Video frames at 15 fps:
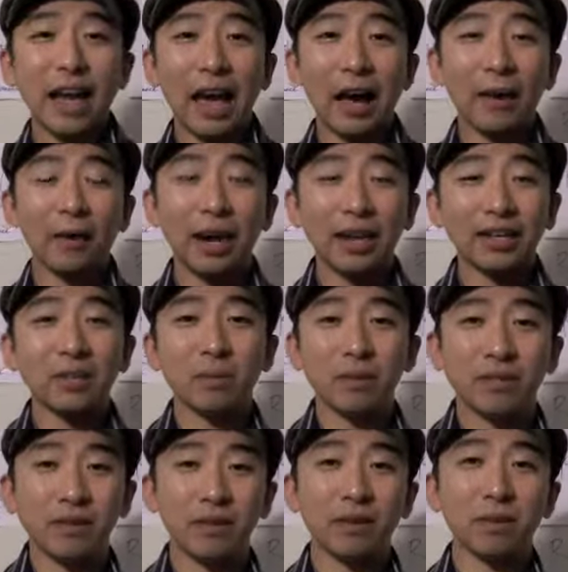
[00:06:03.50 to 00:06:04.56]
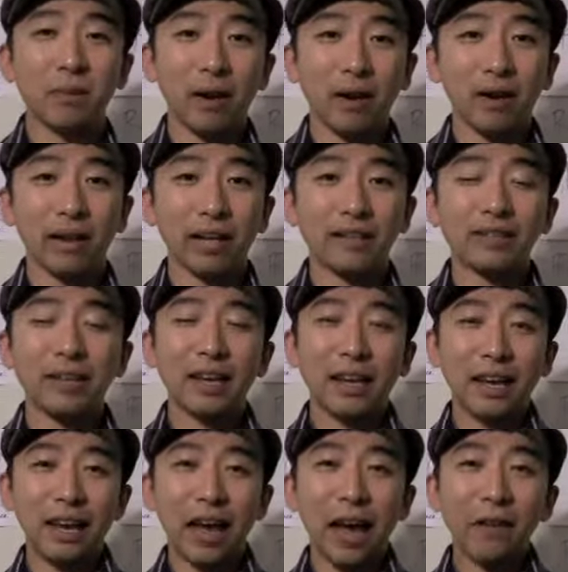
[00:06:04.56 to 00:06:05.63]
how Asian Pacific Americans
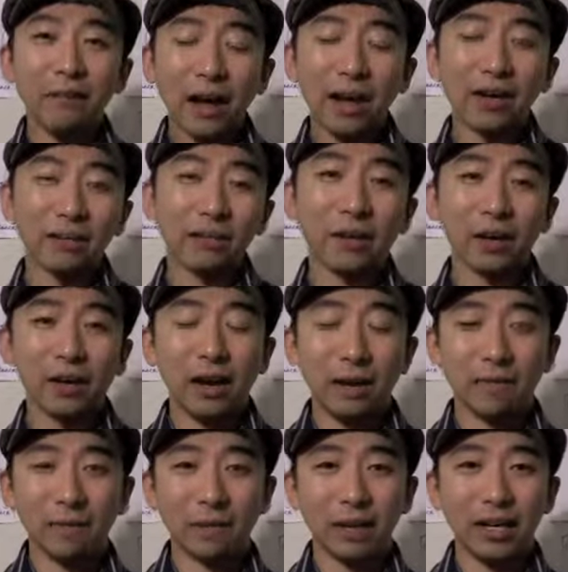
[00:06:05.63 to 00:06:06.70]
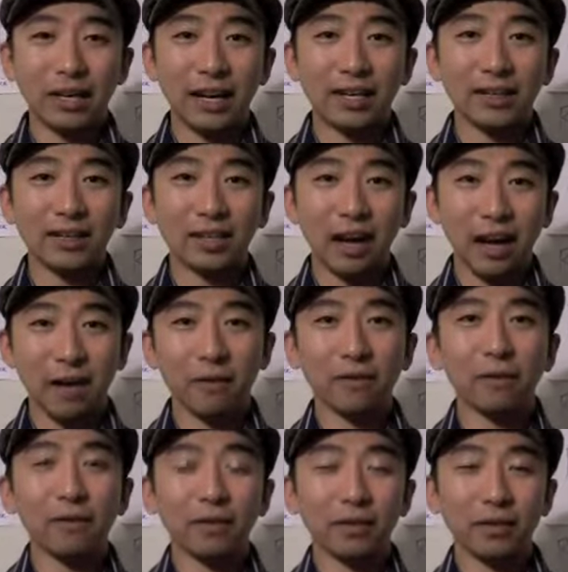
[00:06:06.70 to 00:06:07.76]
have kind of a gradation
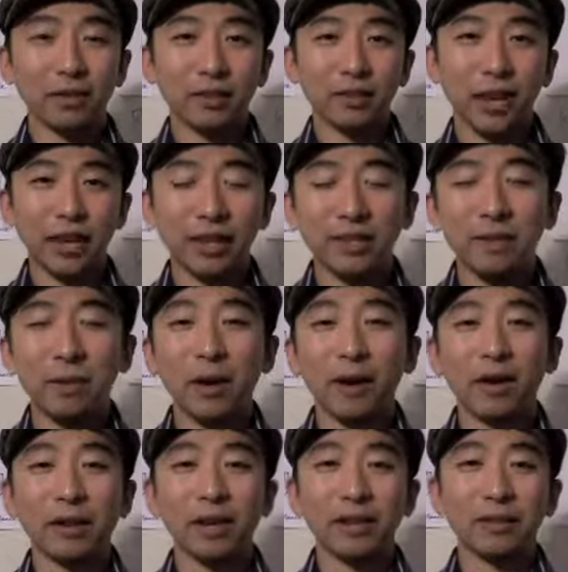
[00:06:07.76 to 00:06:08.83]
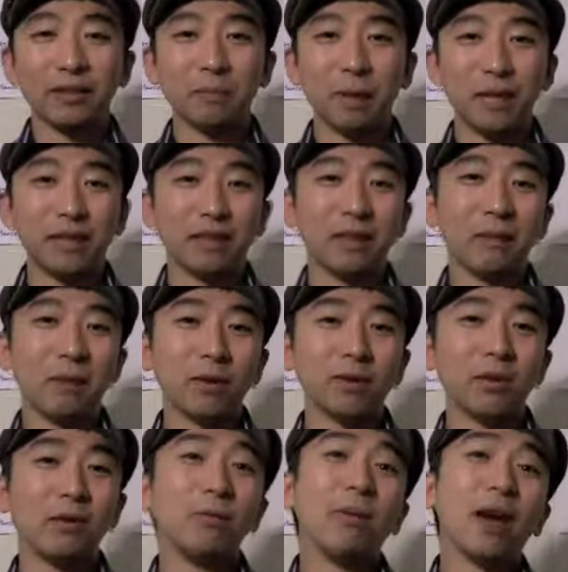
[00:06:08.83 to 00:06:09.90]
of Chinese Americans being the
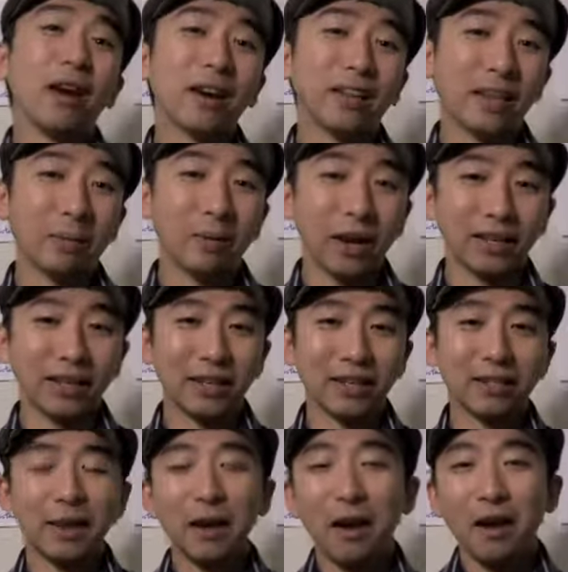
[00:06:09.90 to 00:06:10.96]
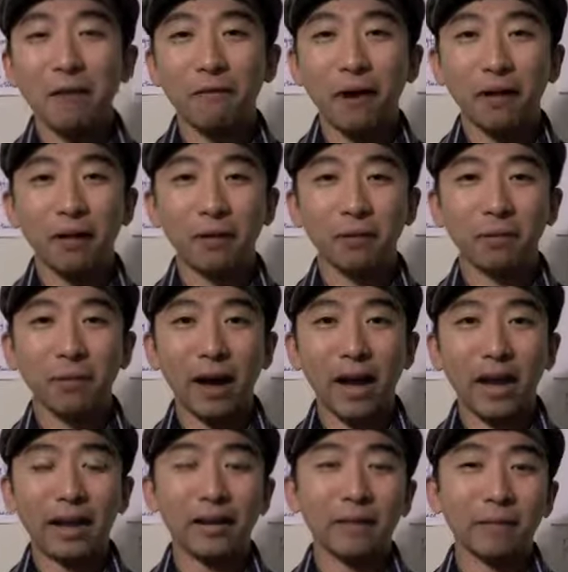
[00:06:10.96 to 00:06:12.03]
most numerically present, followed
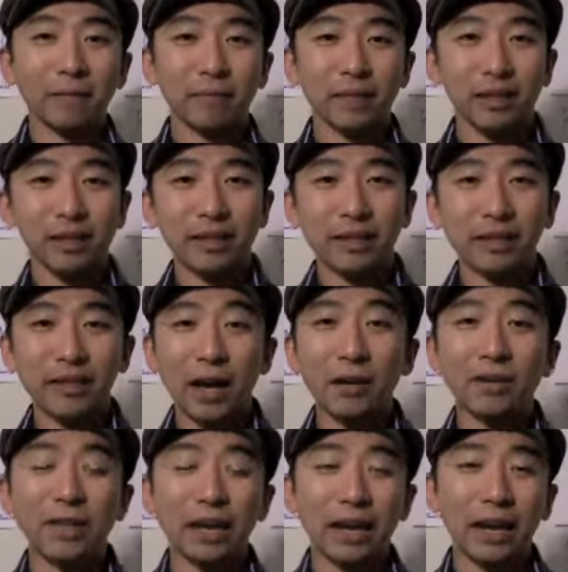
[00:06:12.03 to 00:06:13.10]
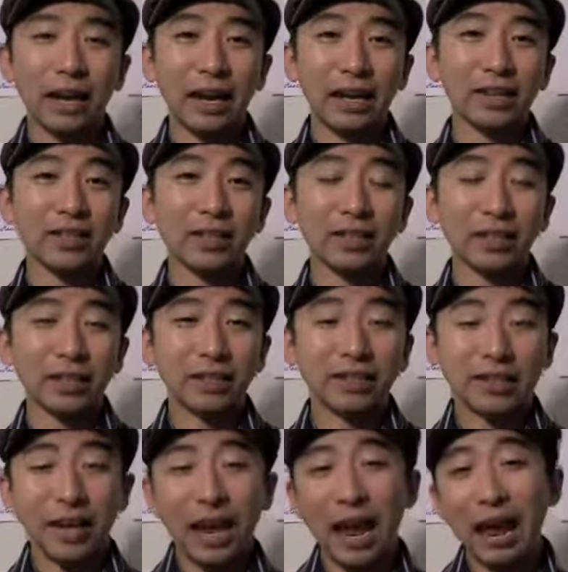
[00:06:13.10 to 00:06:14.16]
by South
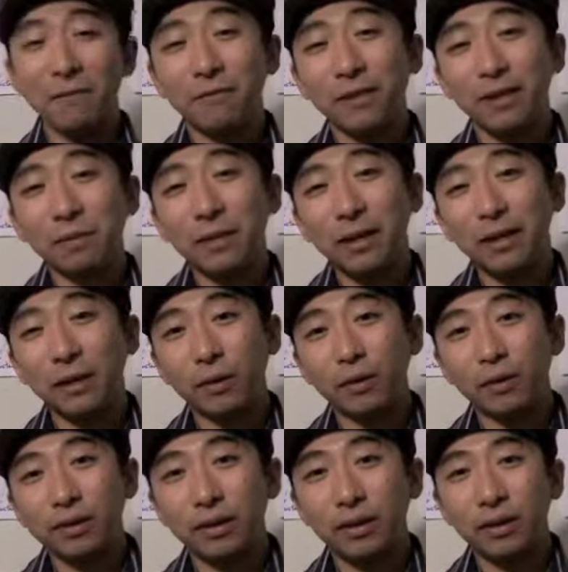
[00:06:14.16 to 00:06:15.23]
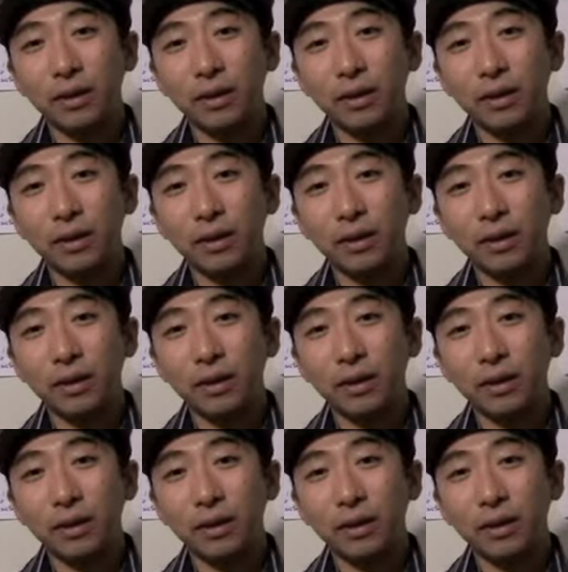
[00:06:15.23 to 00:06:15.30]
Asians and Filipinos.